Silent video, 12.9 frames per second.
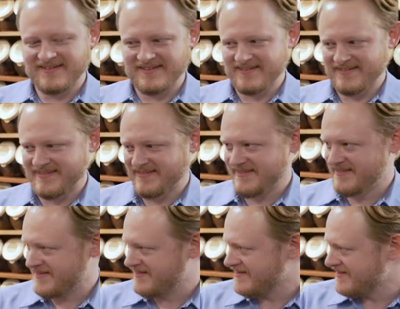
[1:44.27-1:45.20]

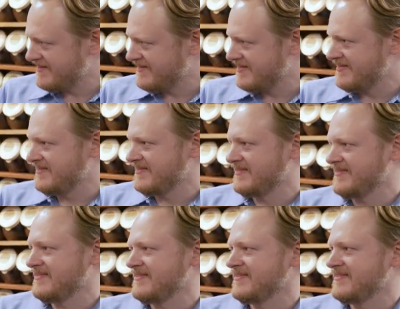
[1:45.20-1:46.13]

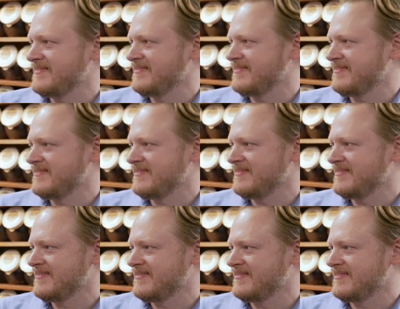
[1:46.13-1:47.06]

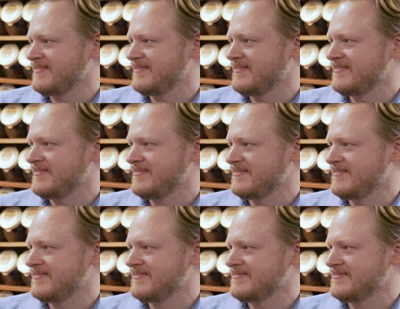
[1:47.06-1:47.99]

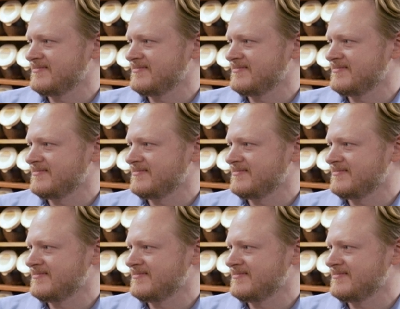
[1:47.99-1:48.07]
The person shown says nothing.